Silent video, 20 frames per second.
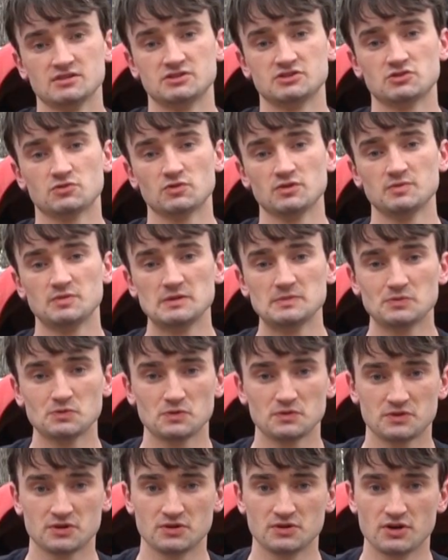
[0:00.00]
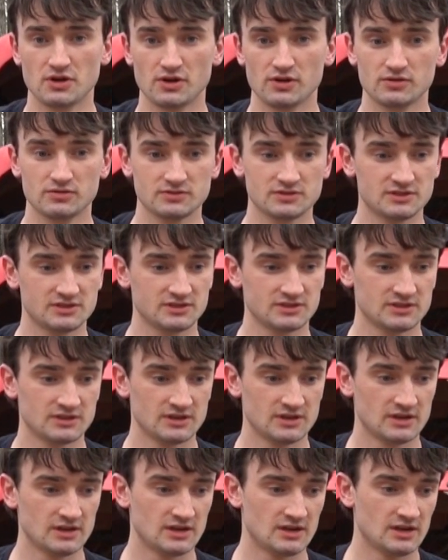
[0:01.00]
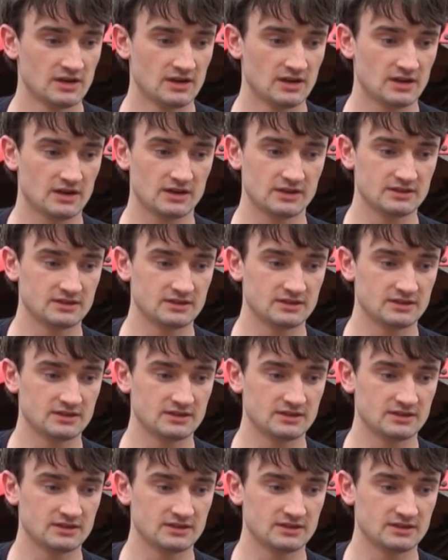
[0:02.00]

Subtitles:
to 20 people with their notes. I